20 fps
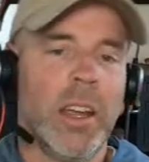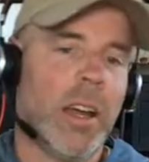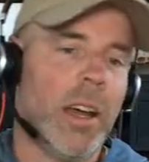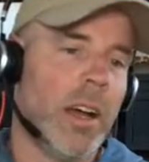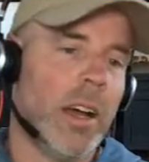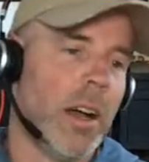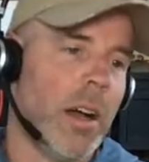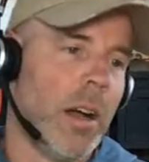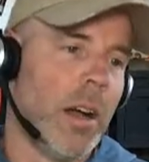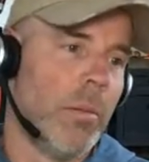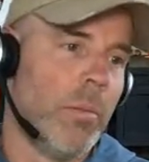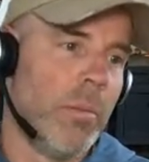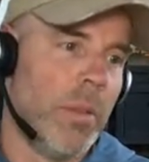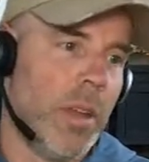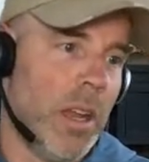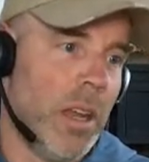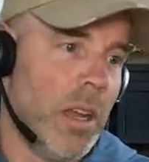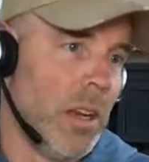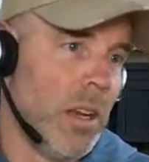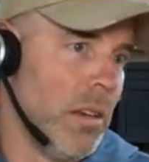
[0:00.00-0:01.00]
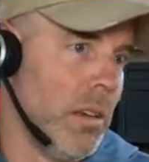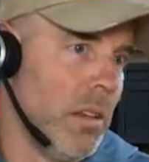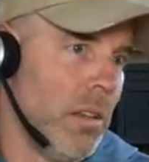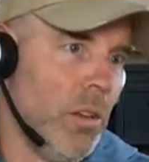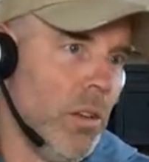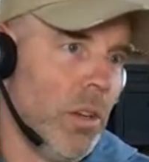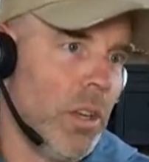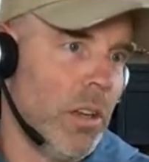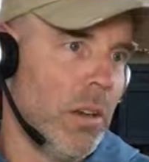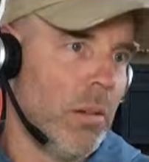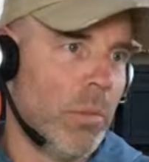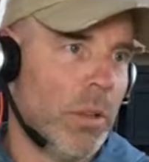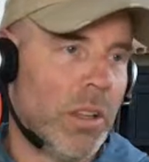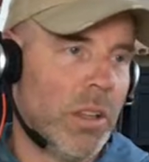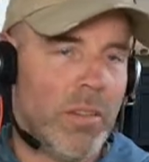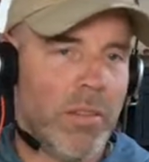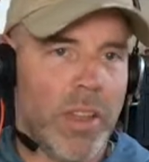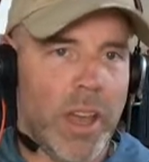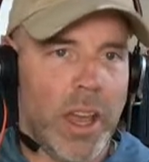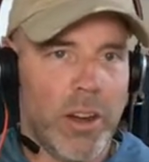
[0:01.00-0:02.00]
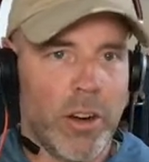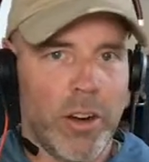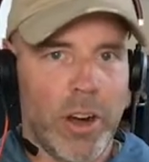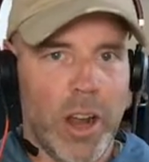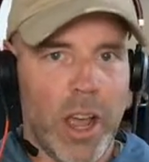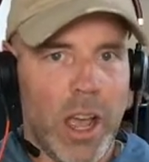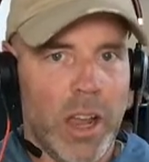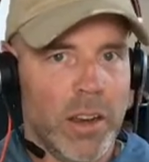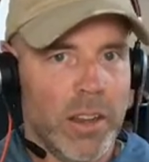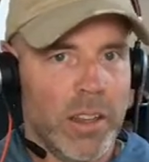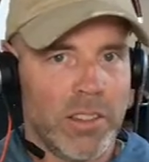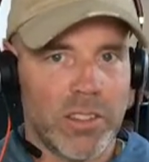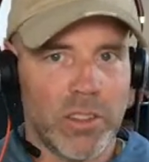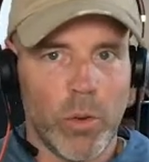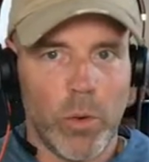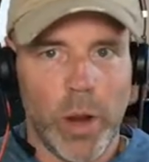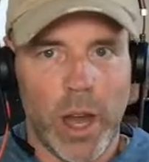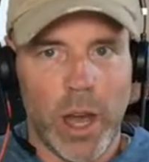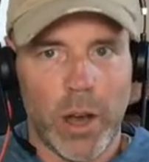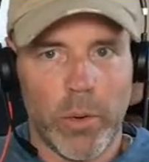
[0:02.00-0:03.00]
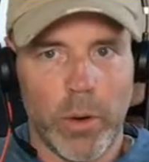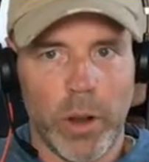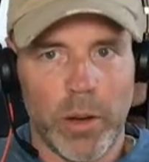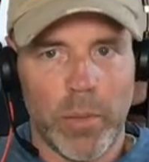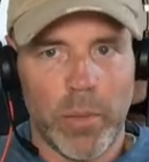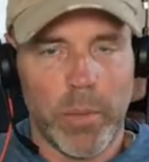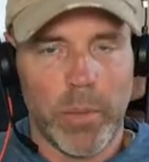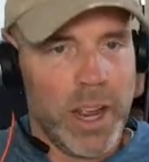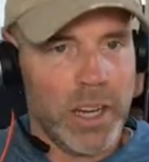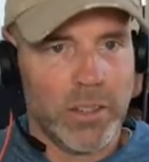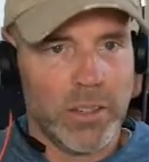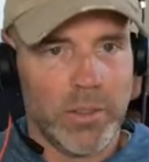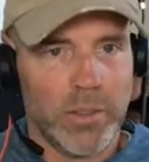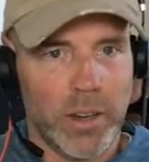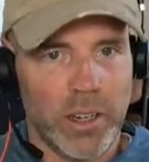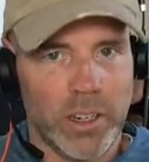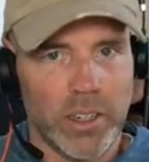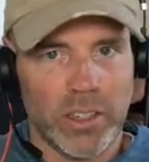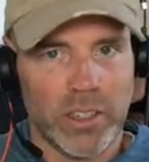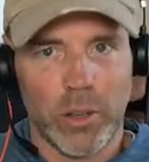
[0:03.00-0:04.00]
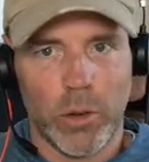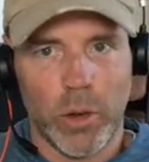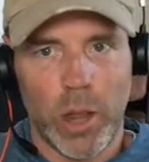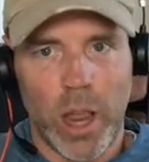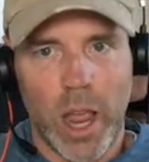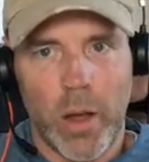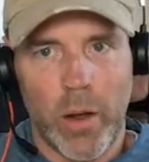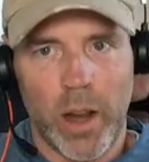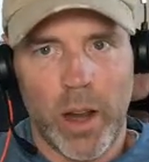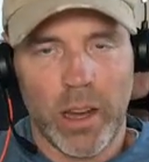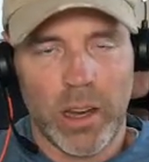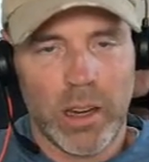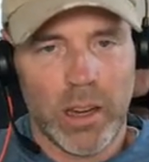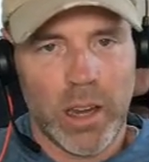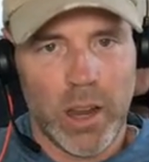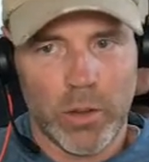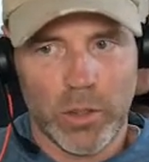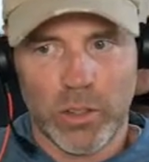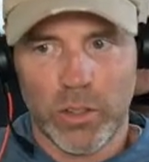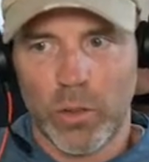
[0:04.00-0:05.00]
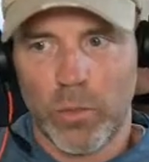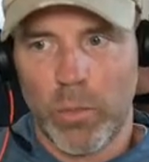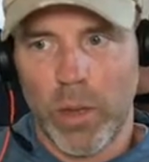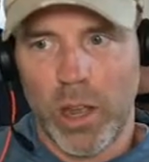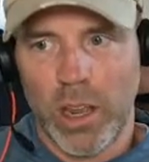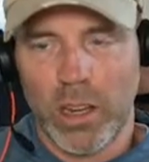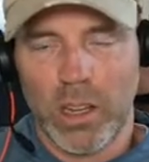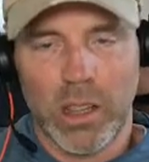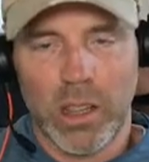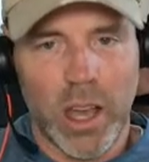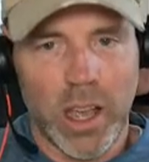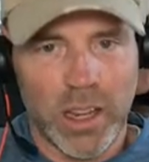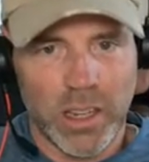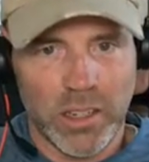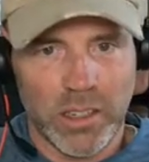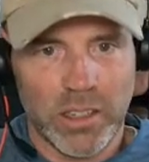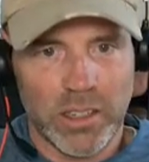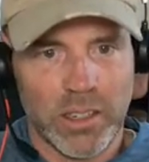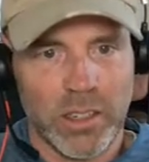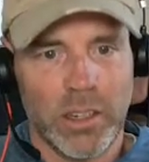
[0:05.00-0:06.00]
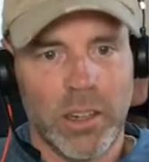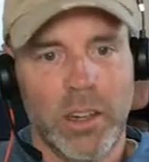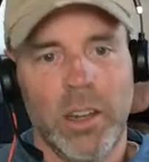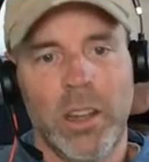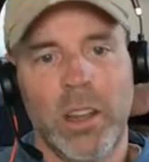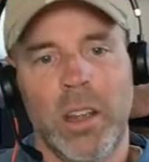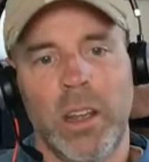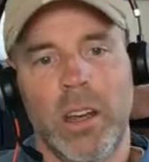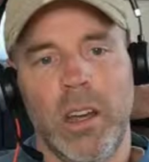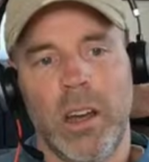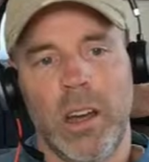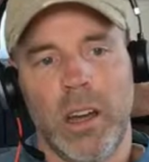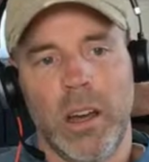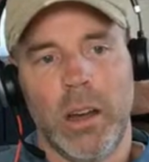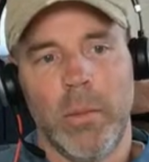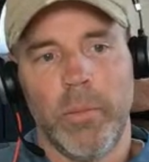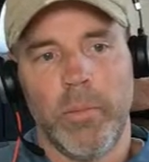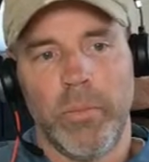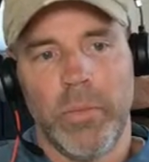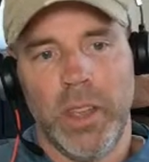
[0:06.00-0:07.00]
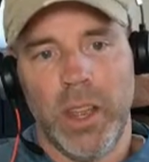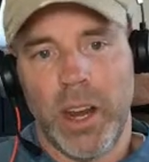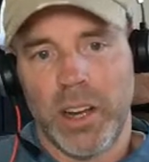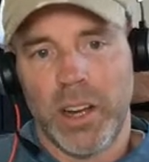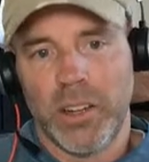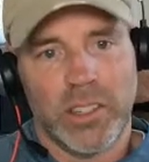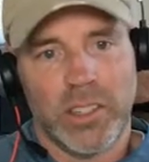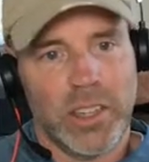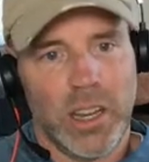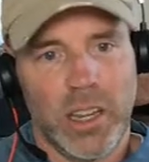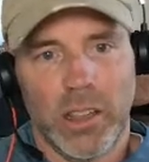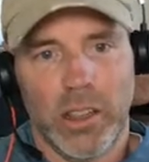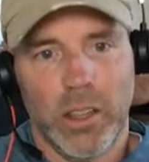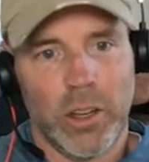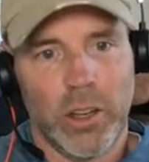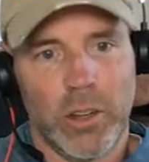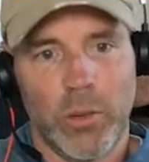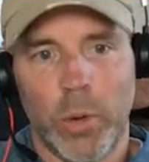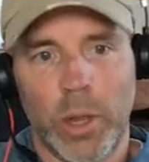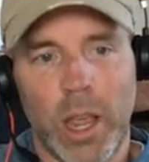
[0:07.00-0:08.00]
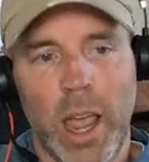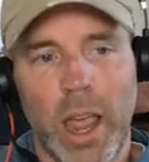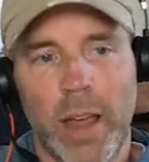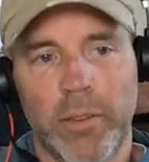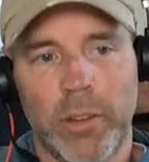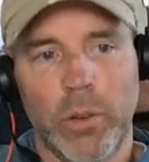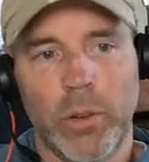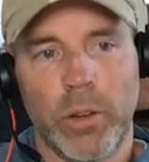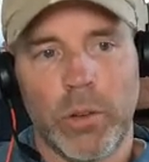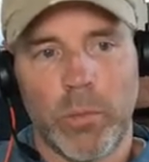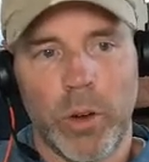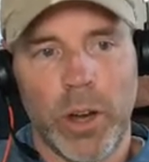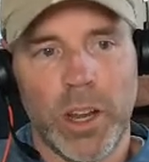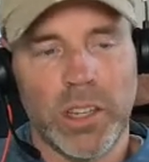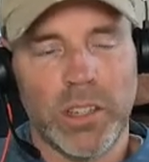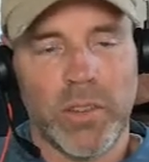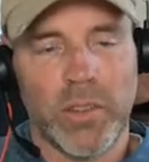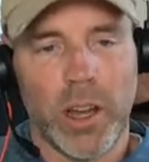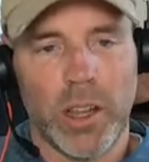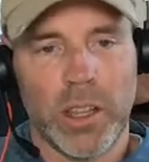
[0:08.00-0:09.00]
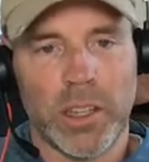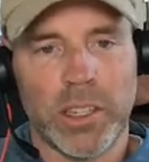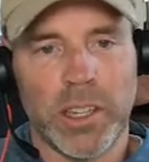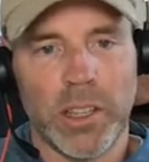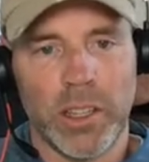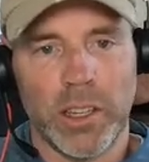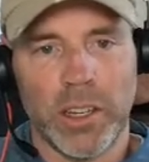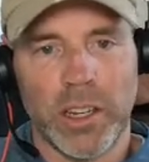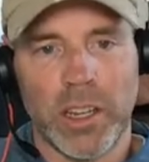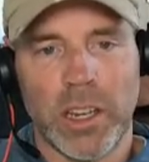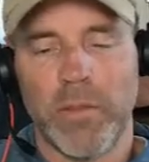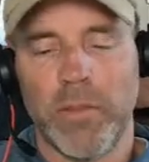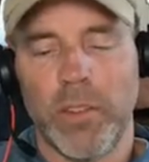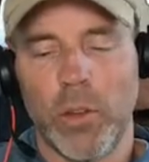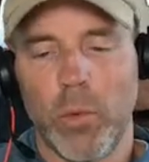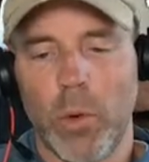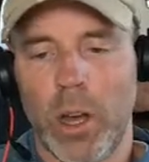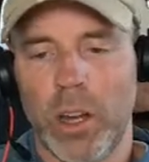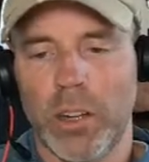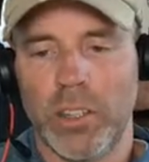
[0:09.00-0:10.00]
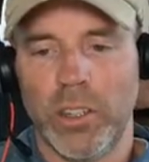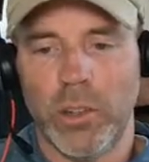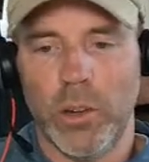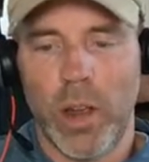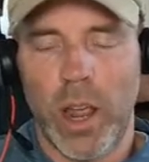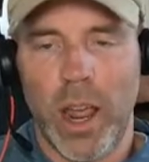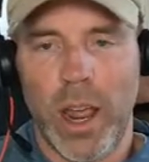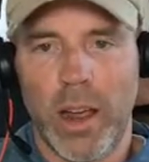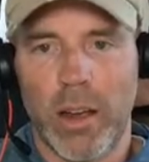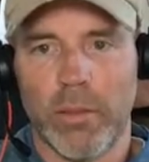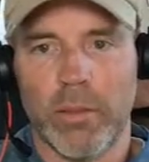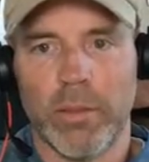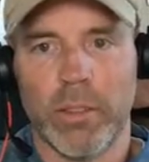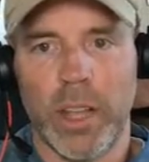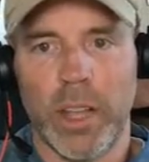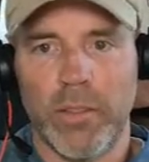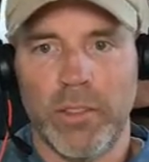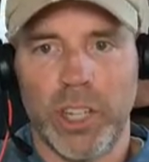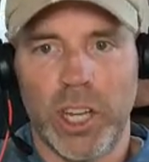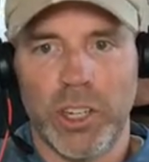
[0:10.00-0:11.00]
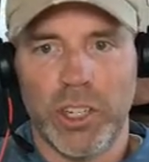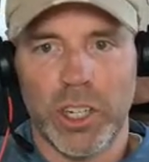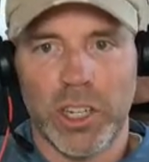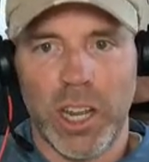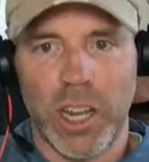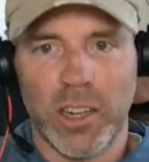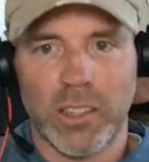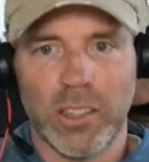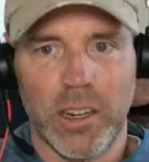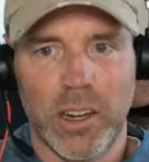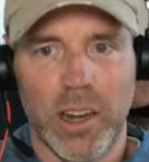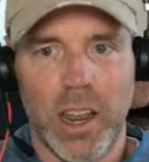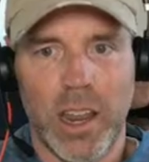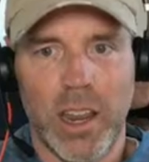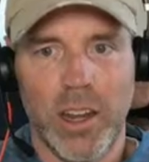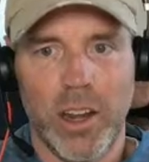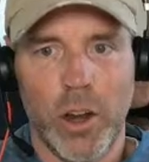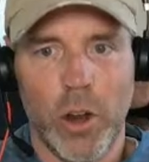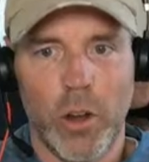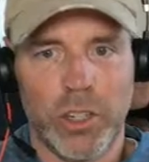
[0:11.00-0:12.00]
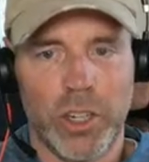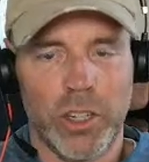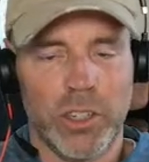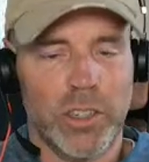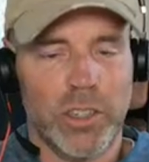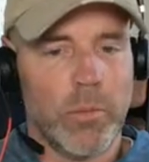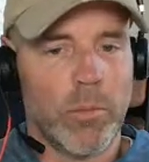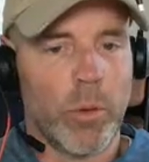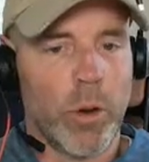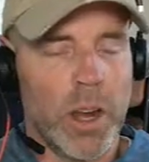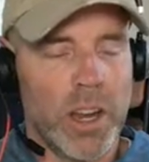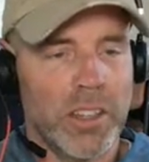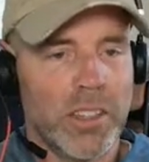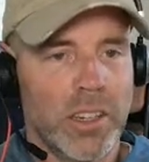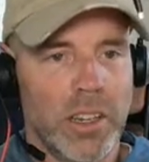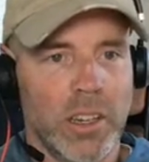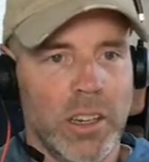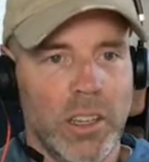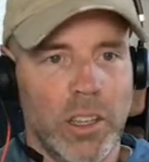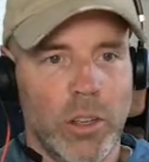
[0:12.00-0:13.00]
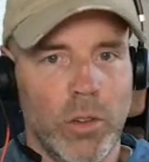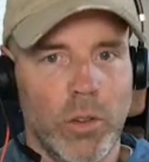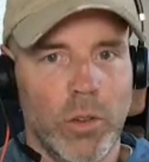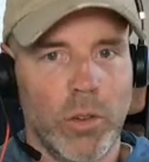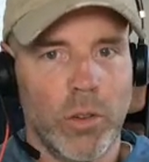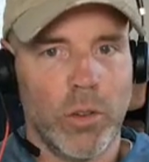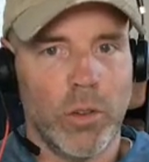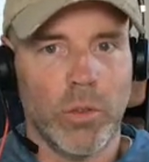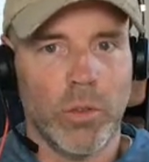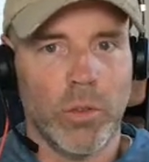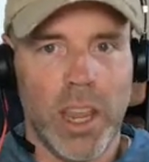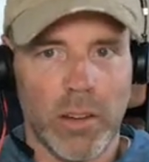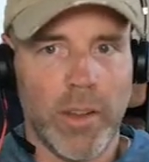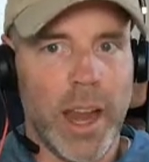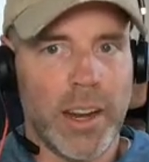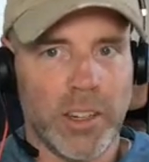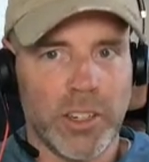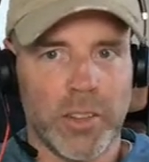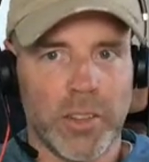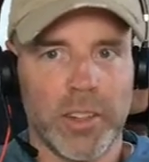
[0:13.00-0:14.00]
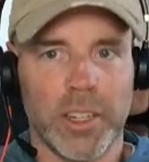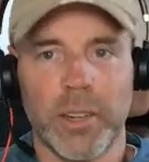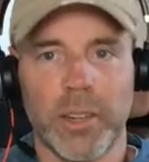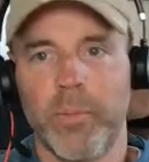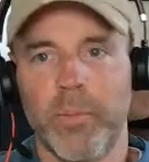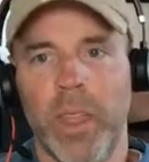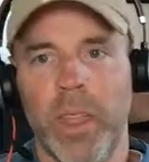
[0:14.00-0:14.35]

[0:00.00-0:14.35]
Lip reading: And you can believe that or not. That's the way I run my hedge fund. It's how I counsel my clients. And I just say, look, we have to embrace volatility if you want to have life-changing gains. And you don't just embrace it, you take advantage of it.